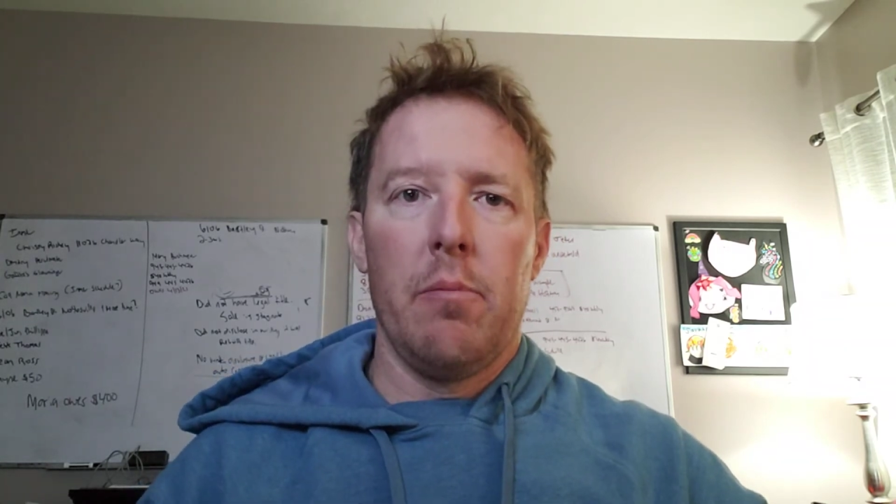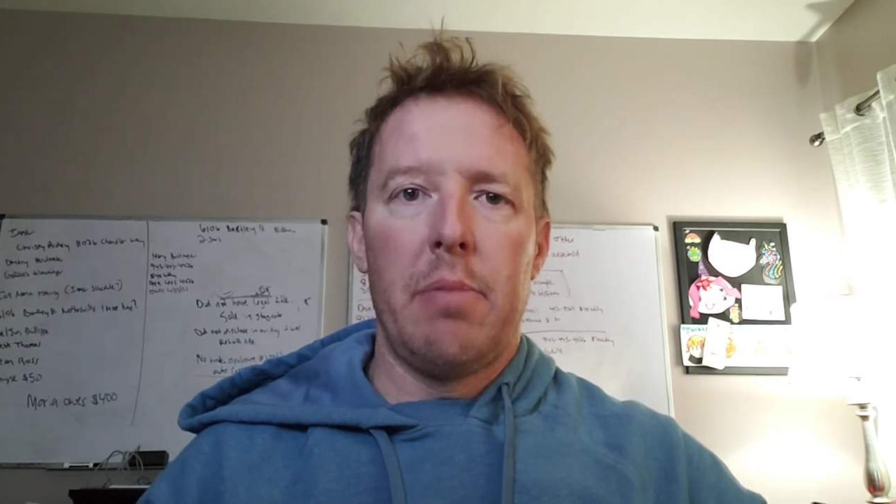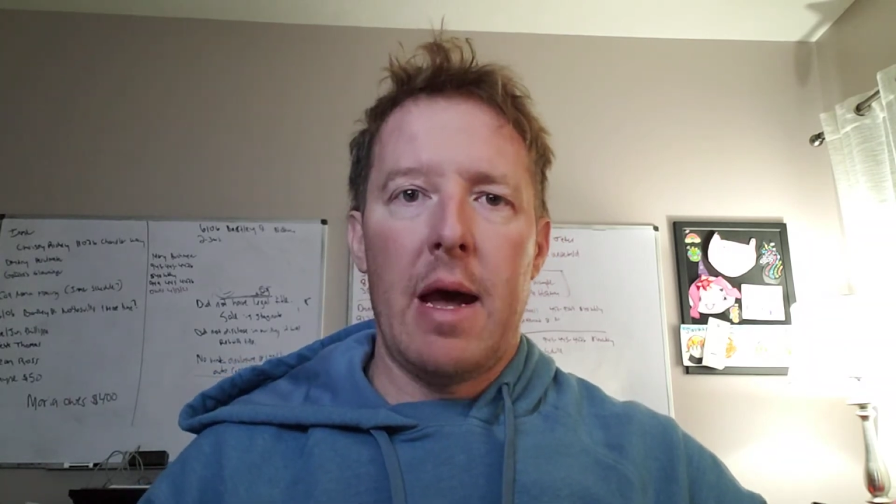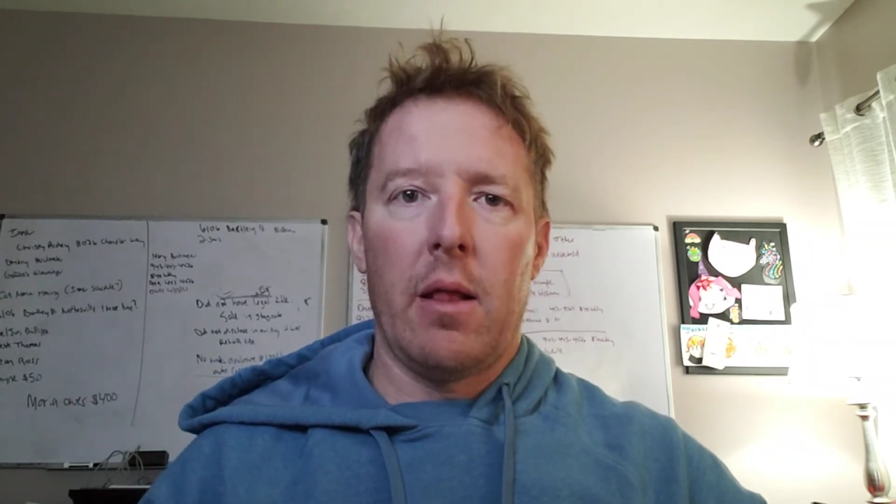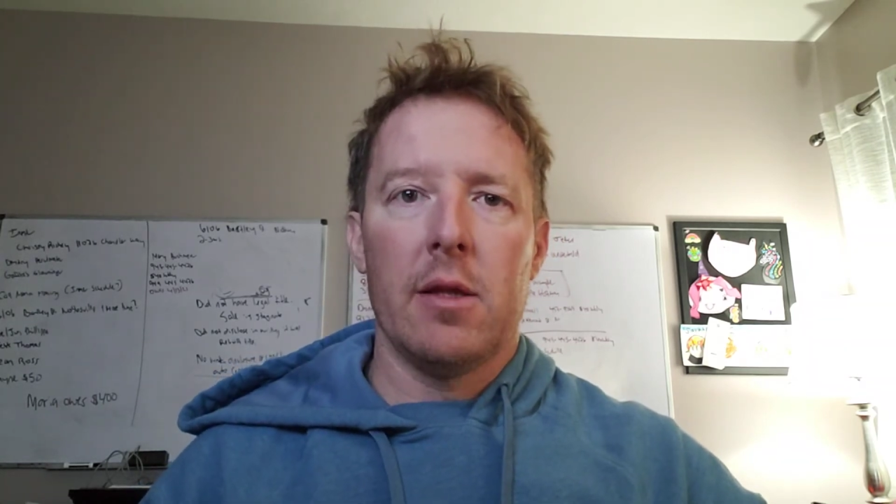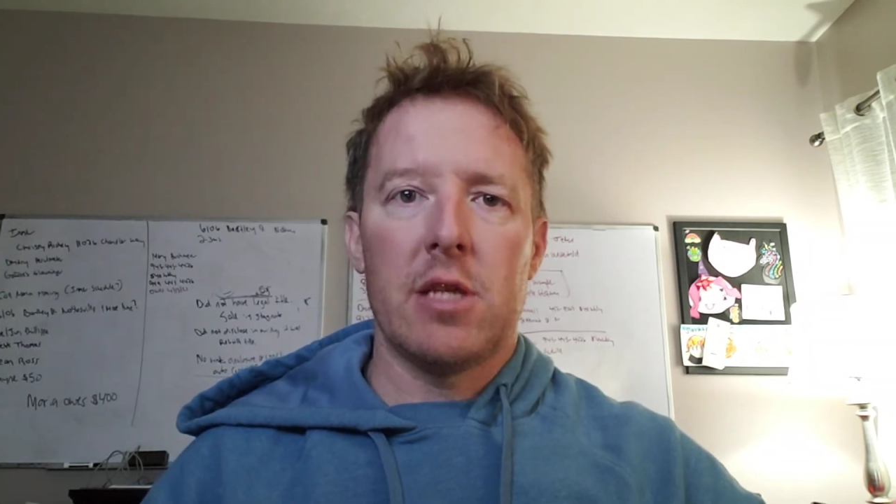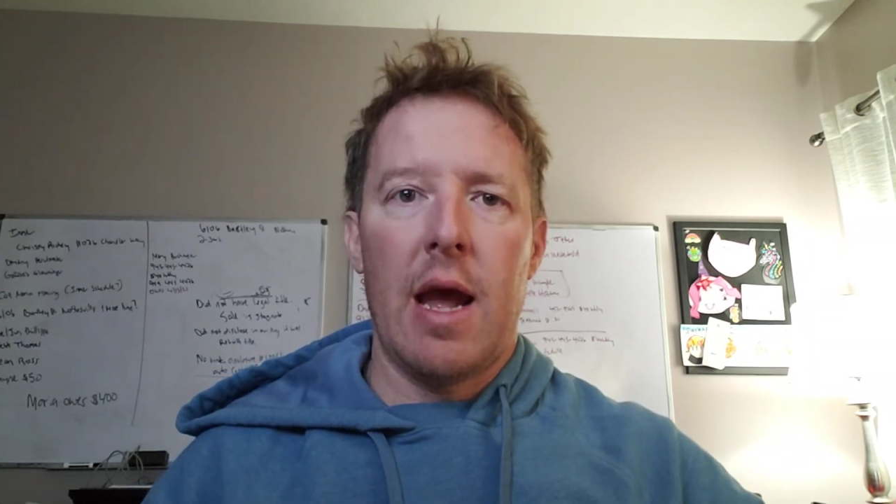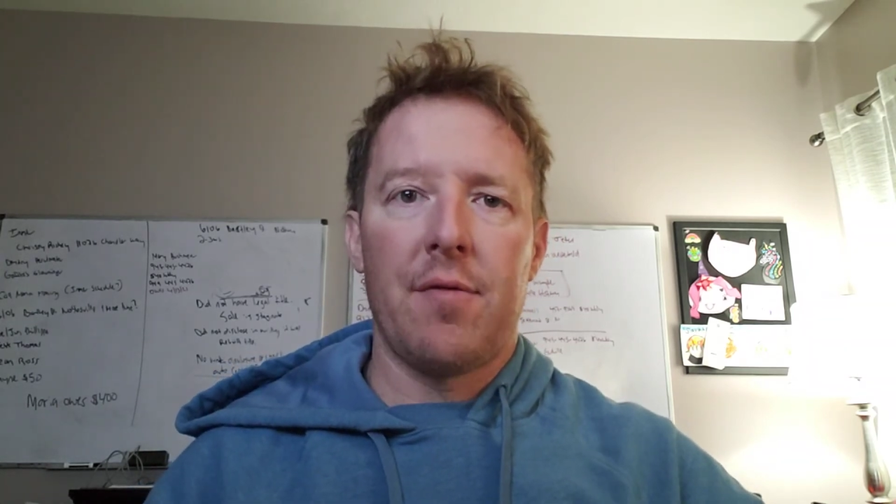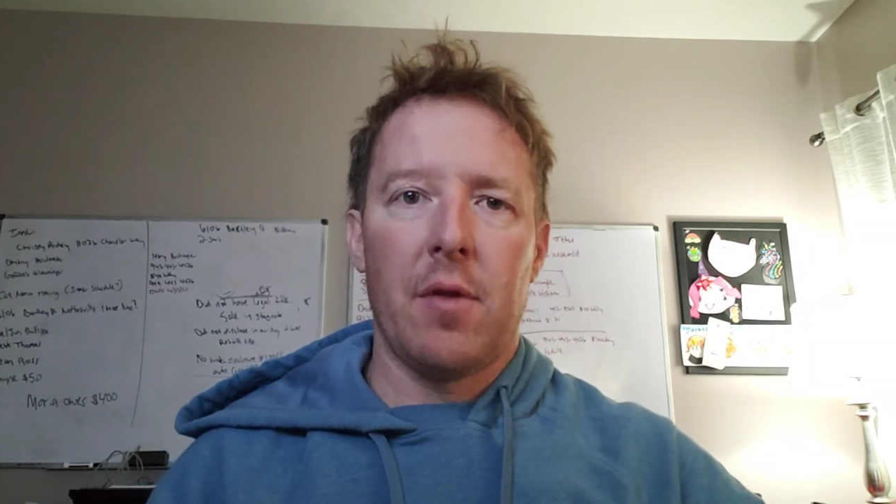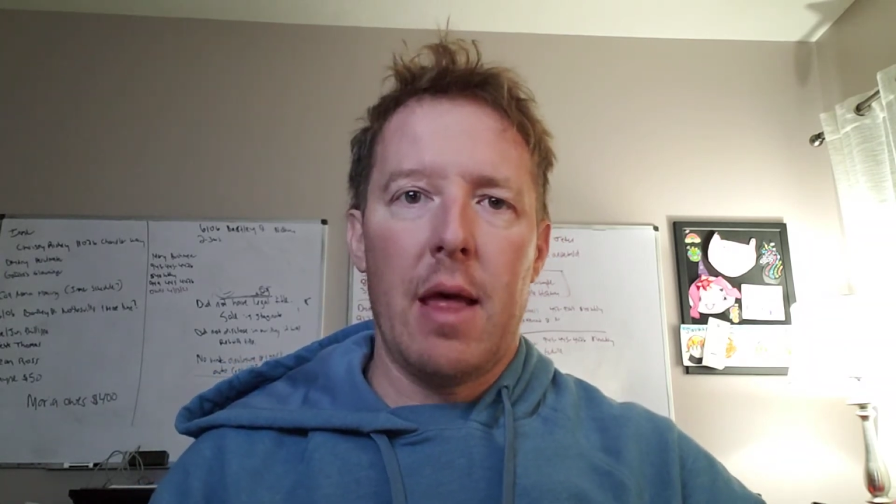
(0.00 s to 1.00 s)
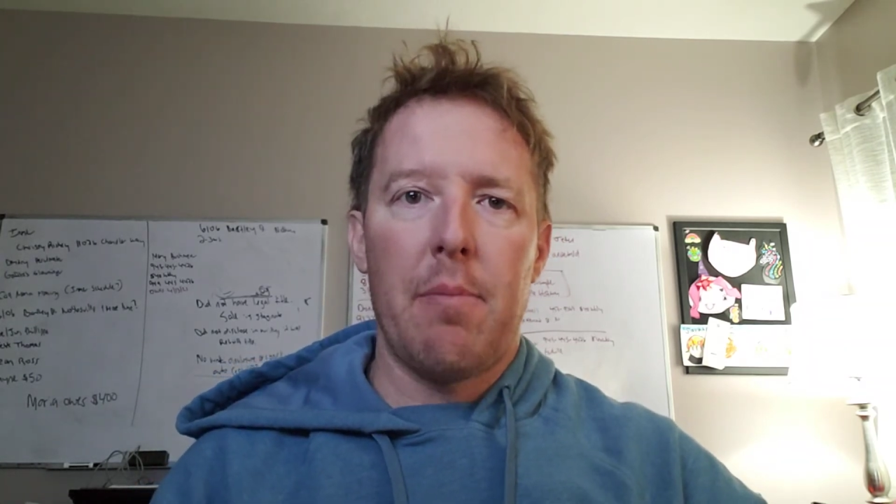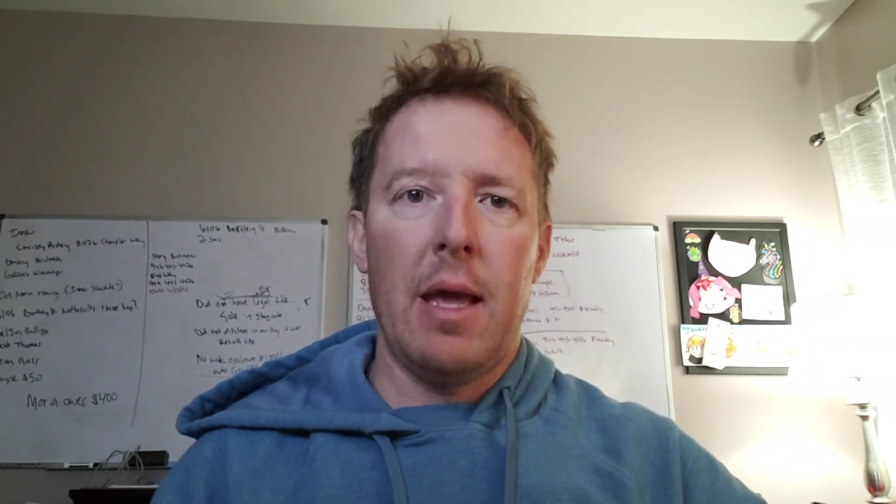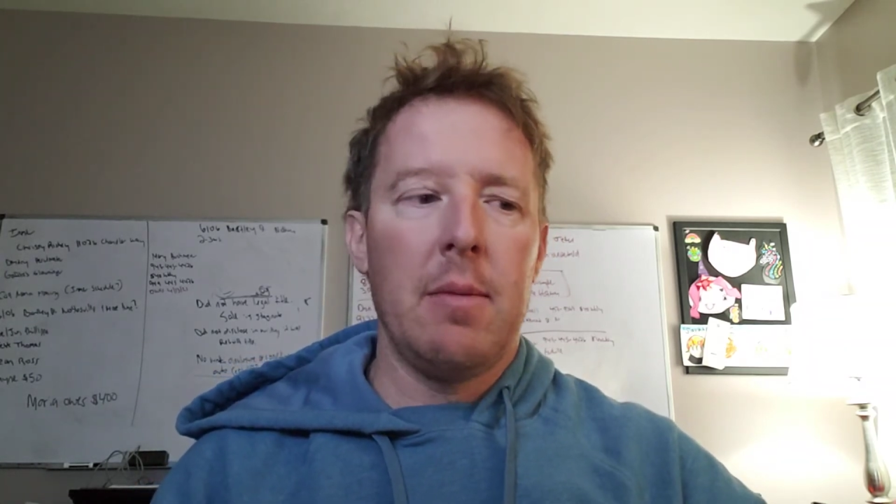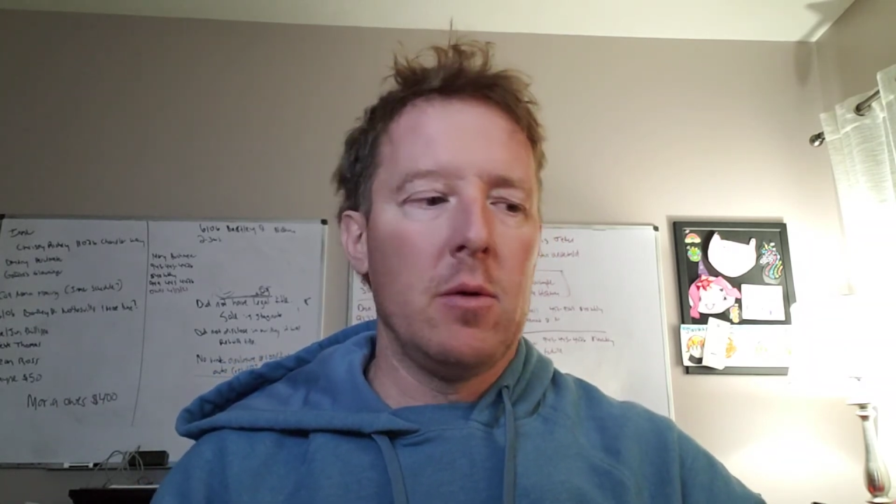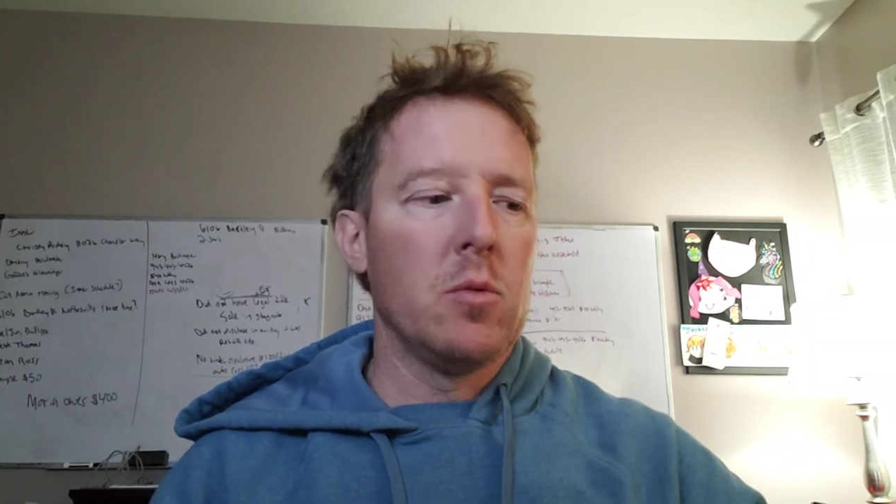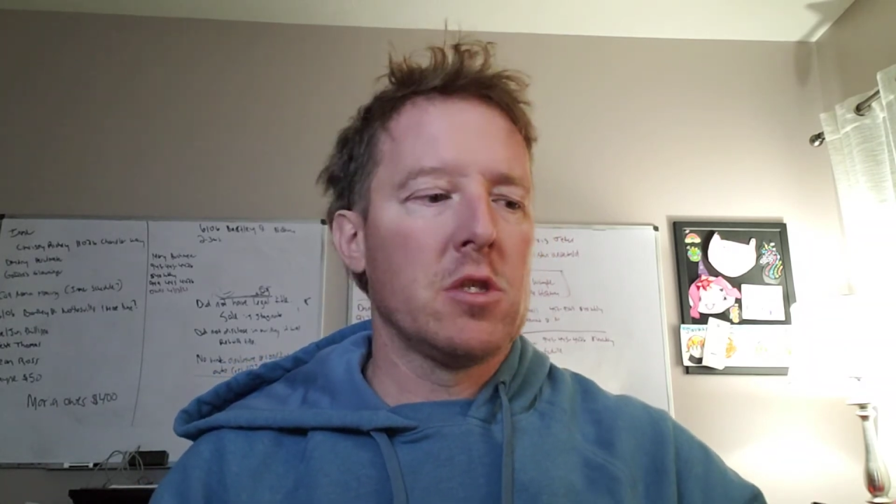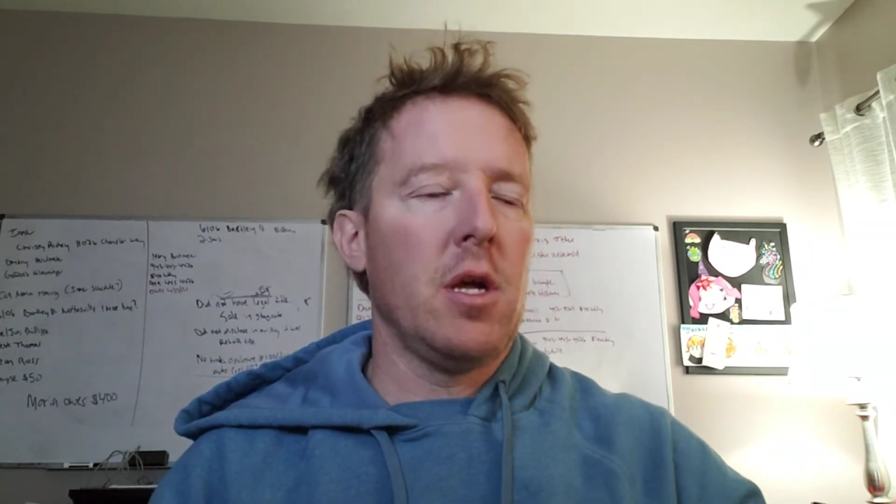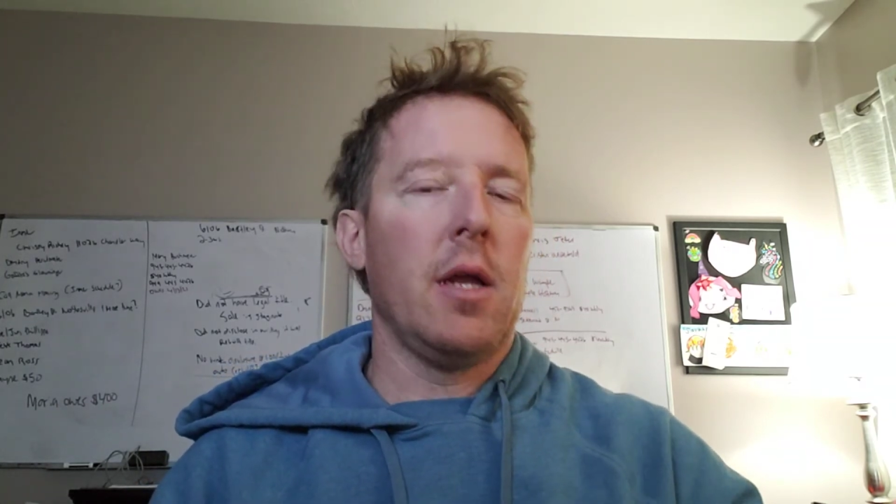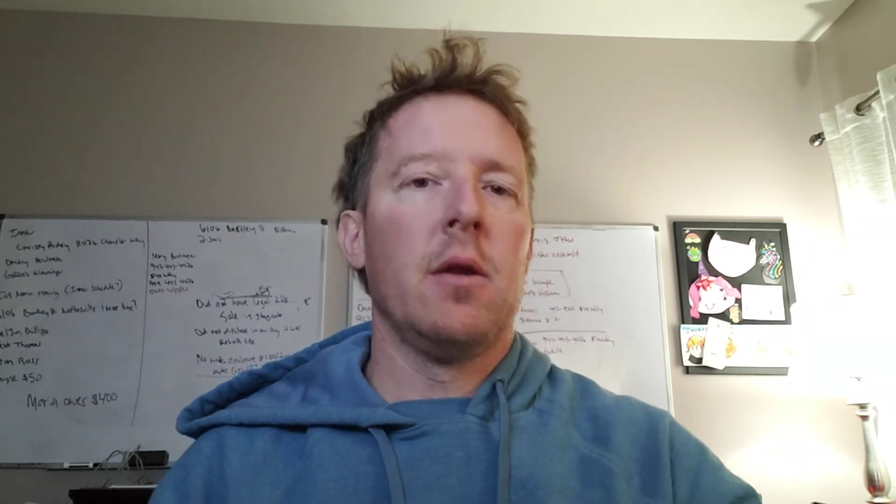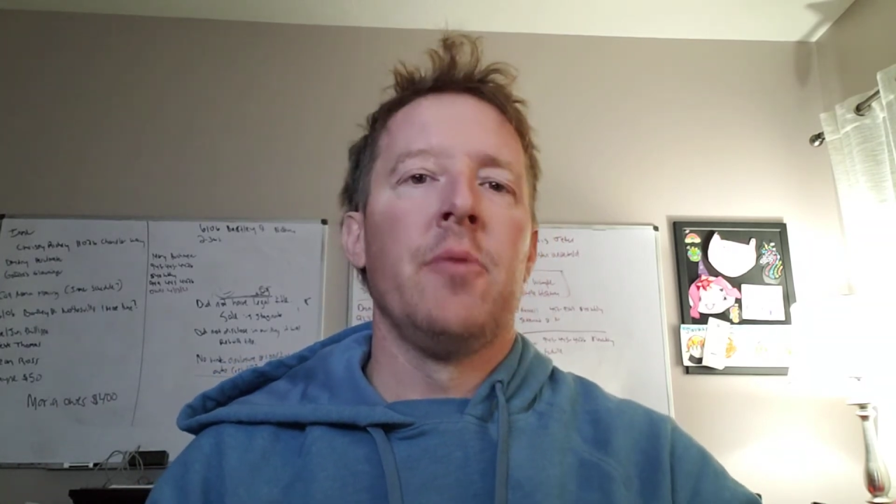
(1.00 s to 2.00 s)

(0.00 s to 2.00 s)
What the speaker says: balance after that payment was done.